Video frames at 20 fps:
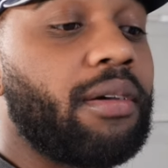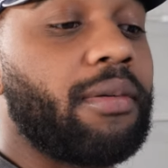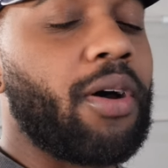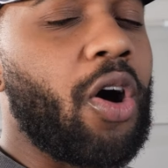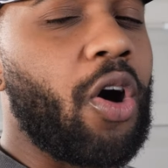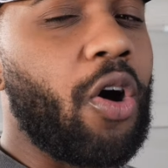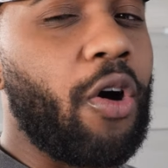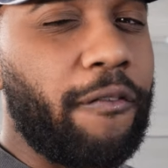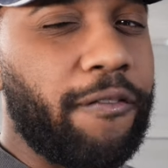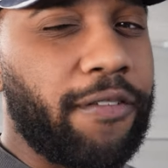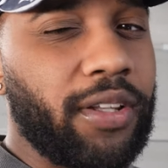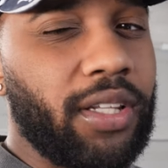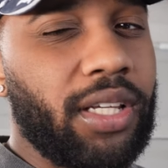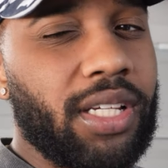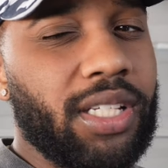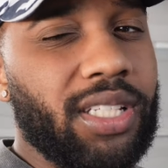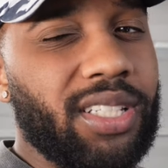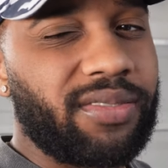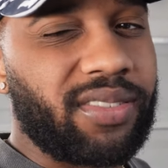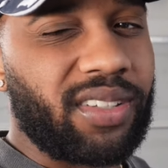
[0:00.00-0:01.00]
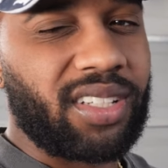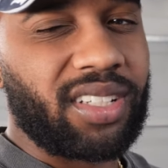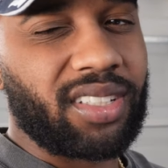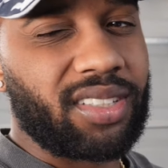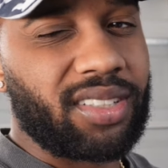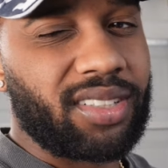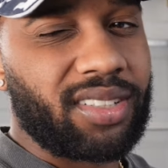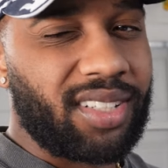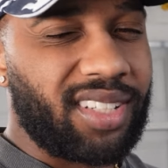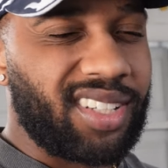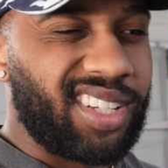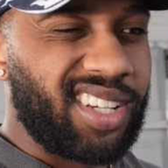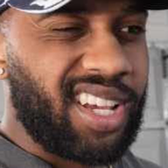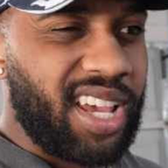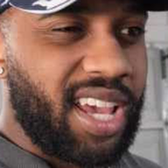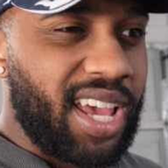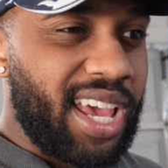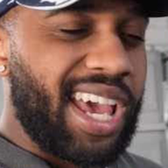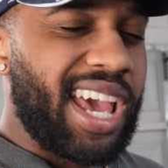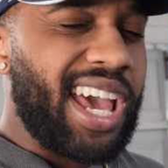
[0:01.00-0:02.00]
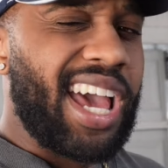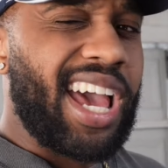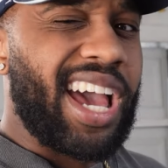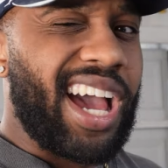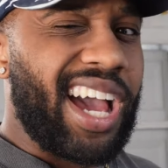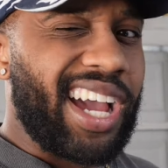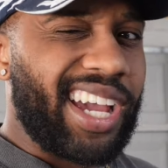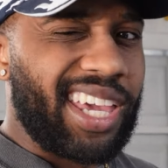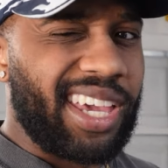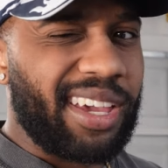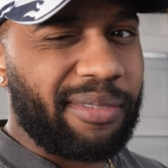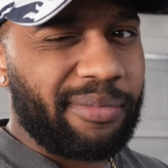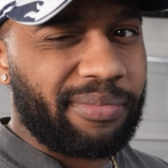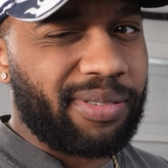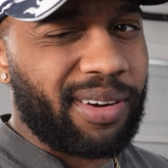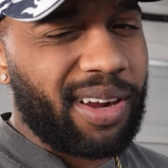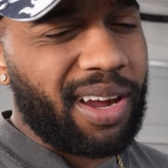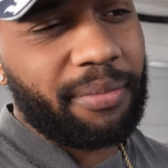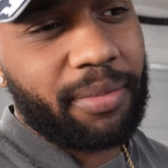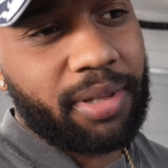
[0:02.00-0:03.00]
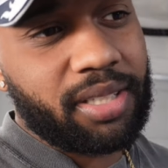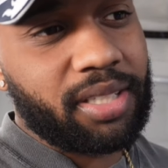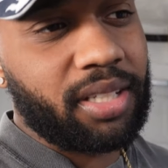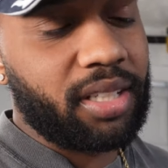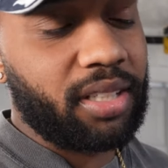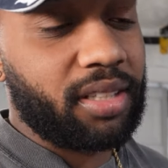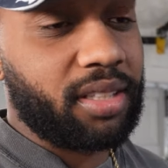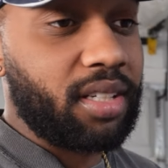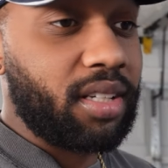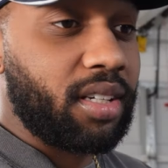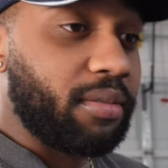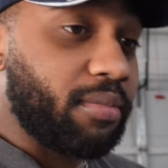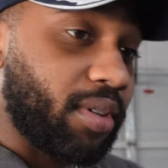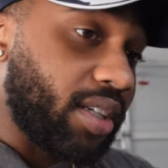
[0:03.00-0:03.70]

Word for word: Hopefully it's fixed I can't promise anything,